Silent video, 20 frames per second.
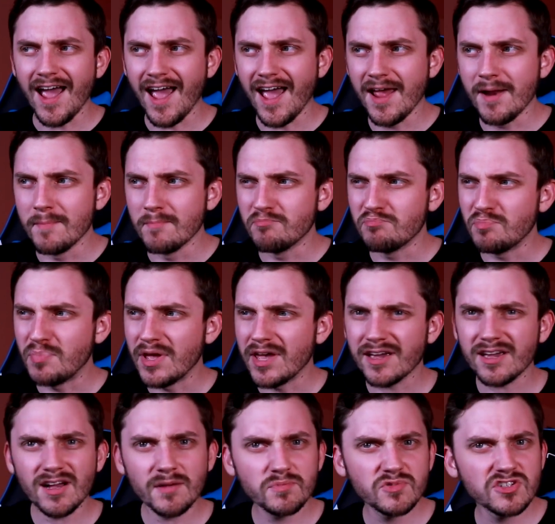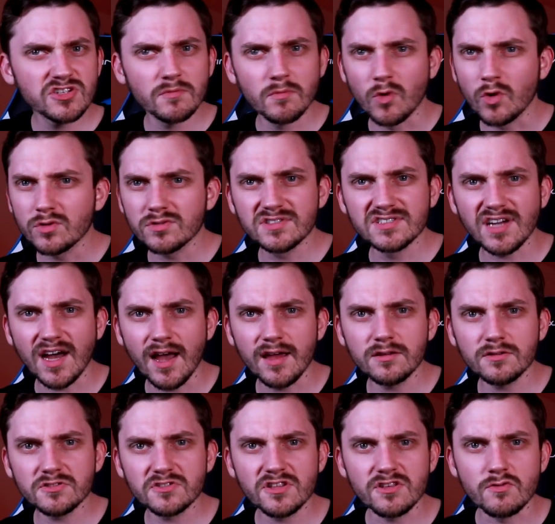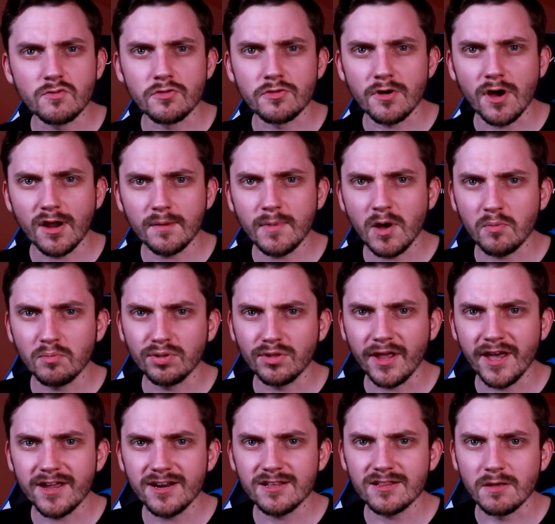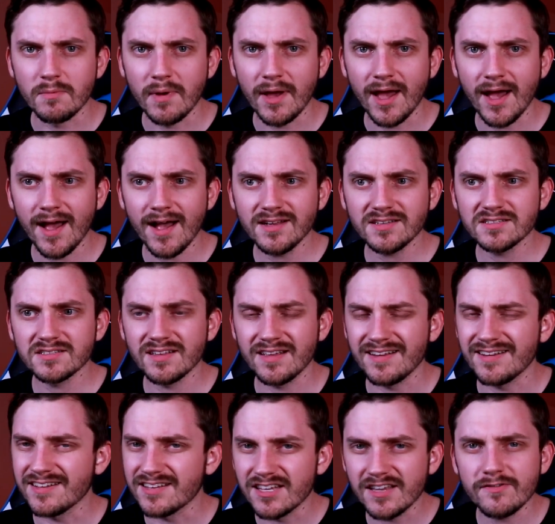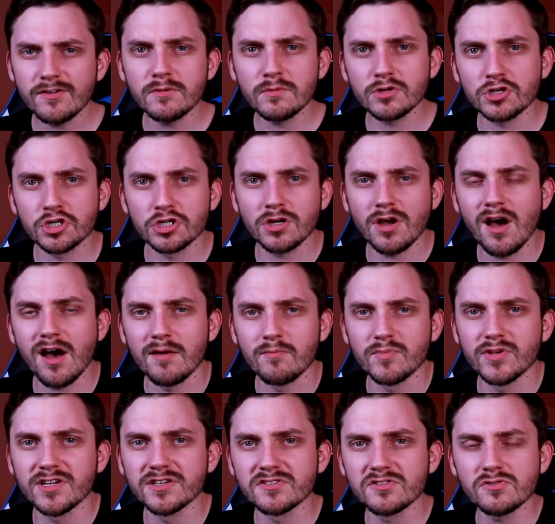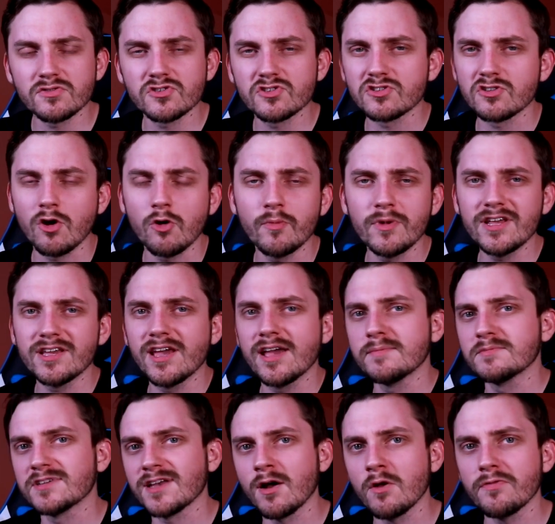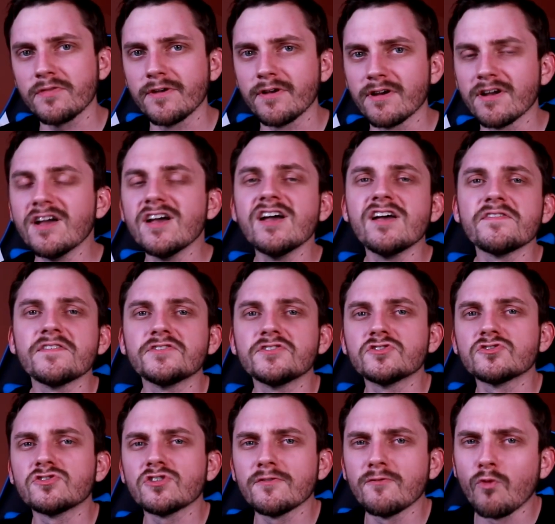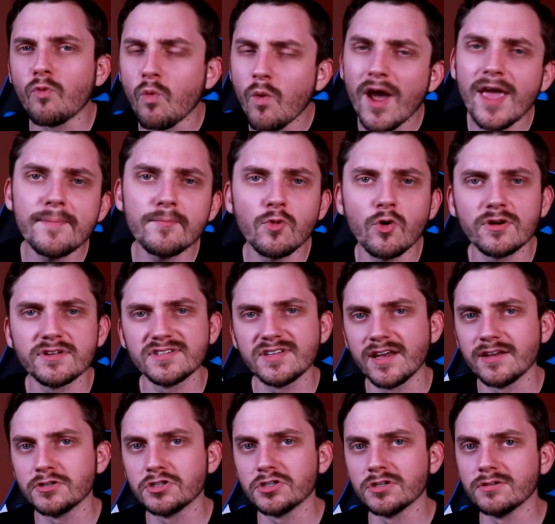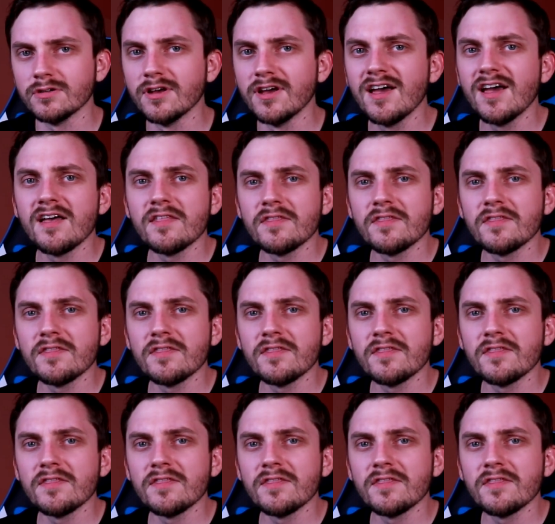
and pick up some old titles that you thought about playing in the past and give them a shot because there's so many games out there that deserve way more attention